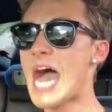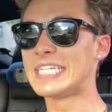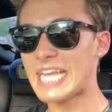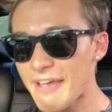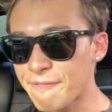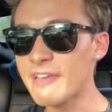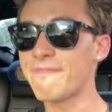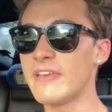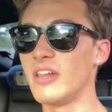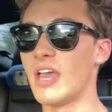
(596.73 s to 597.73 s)
definitely
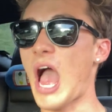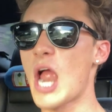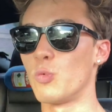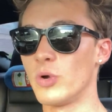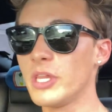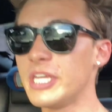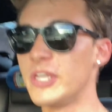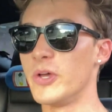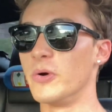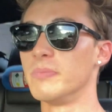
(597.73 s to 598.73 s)
feel it. I really
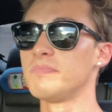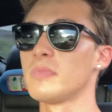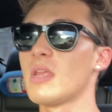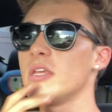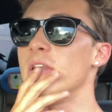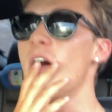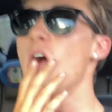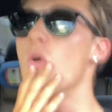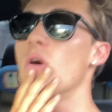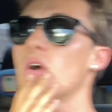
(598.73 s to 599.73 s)
do. You
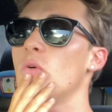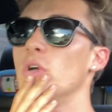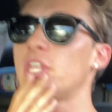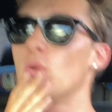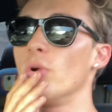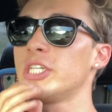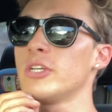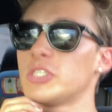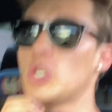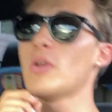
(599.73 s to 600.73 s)
know, with the
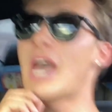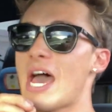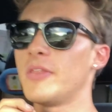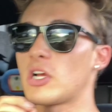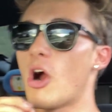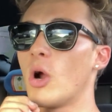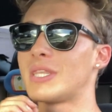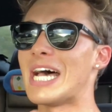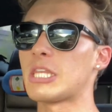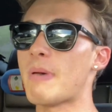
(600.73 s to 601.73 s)
original tune I had on the car
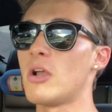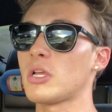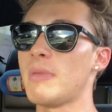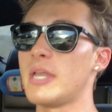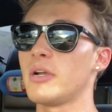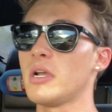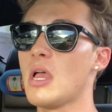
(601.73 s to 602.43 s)
without the pedal commander,